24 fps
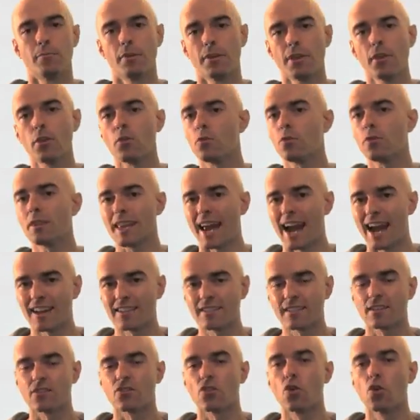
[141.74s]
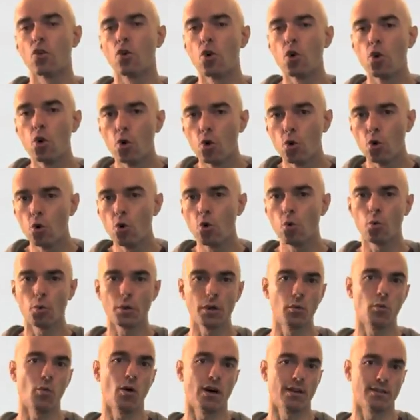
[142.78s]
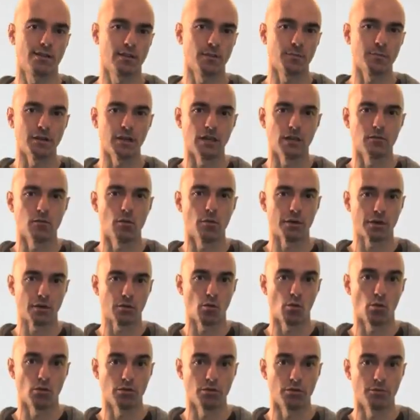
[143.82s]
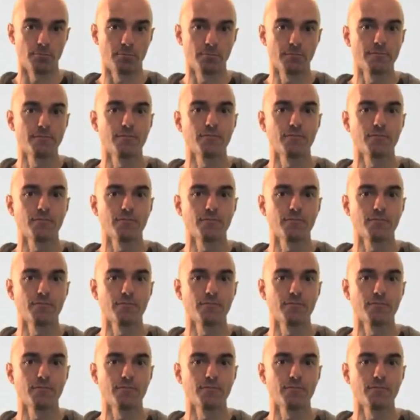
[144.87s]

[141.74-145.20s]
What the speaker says: But they don't really ask us who we want to be when we grow older.